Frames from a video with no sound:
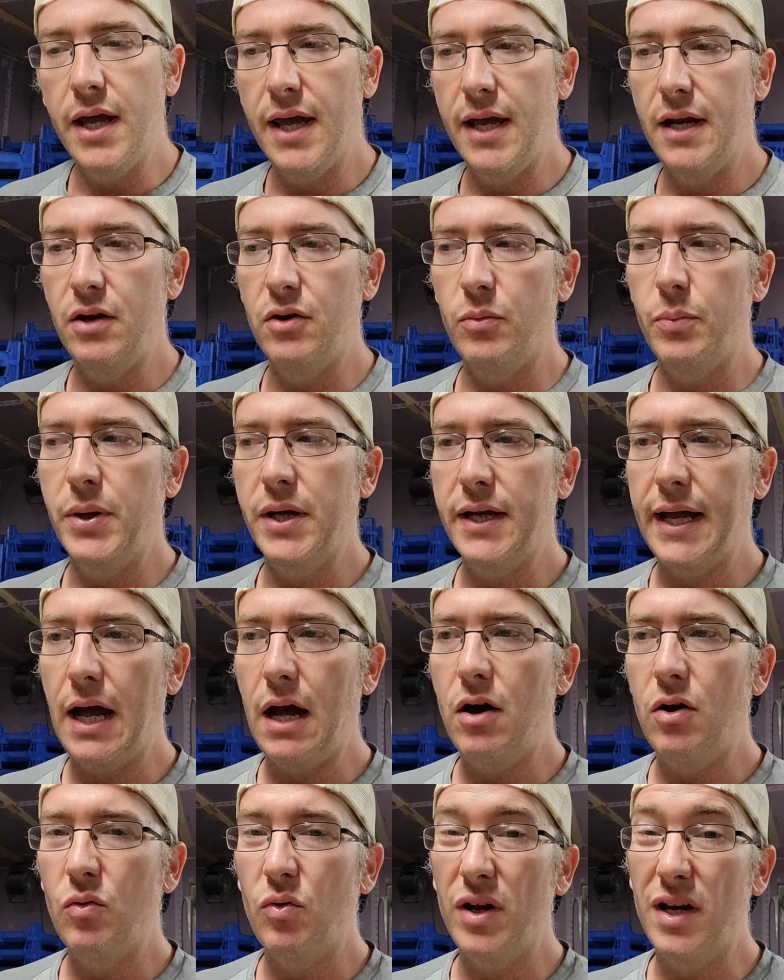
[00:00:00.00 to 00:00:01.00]
and it'll pick
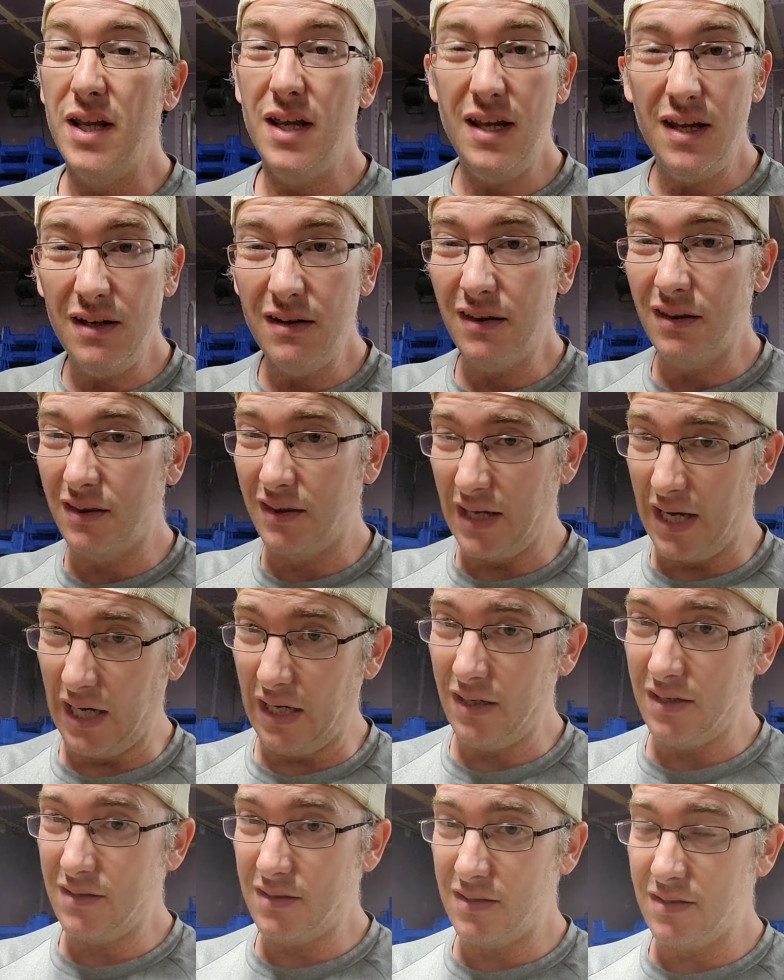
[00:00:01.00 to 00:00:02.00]
out what it
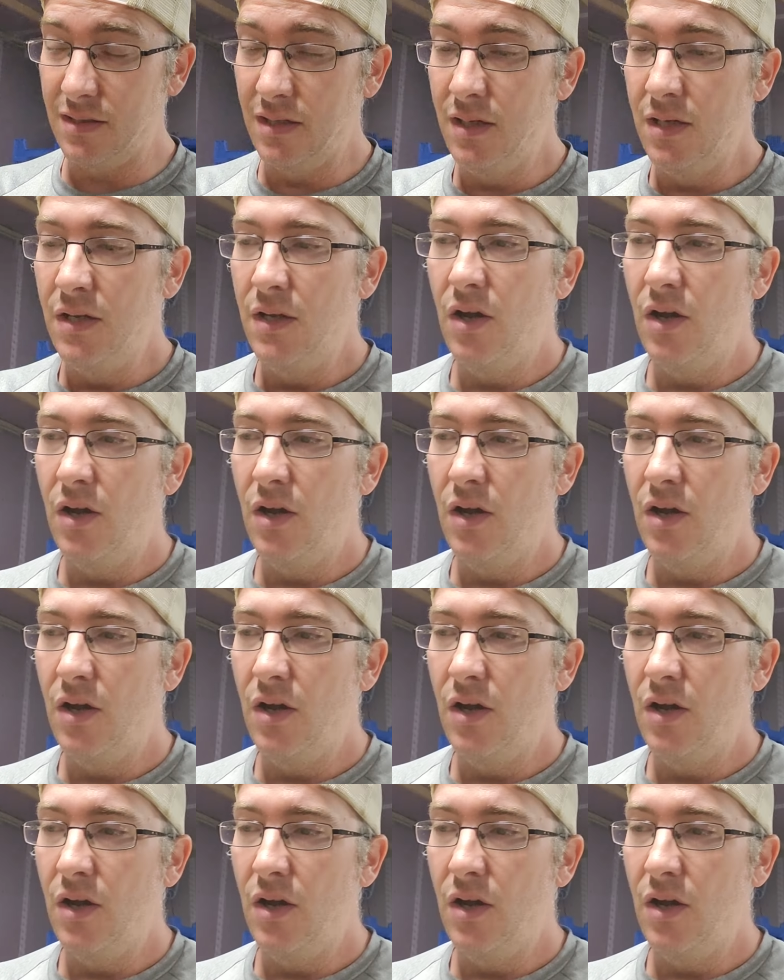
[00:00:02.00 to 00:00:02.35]
thinks